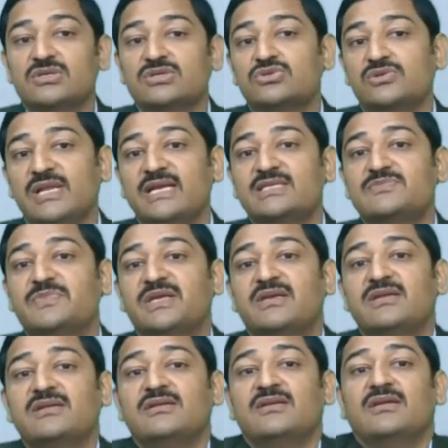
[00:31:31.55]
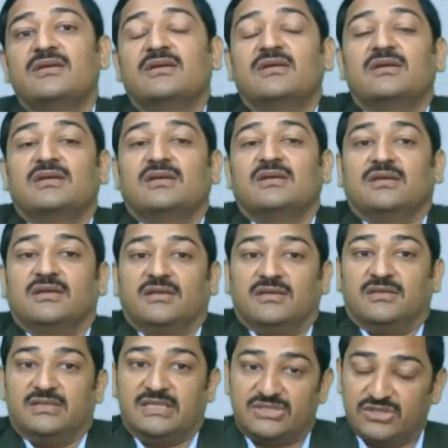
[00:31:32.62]
So let's begin
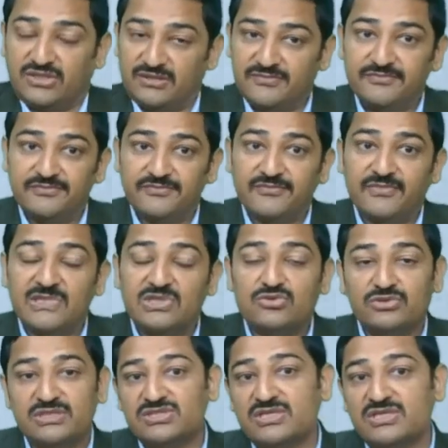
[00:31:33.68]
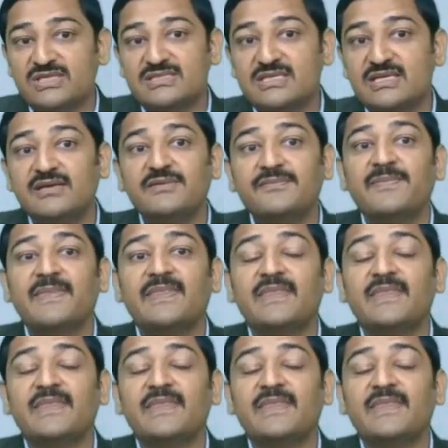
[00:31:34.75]
the term to discuss here,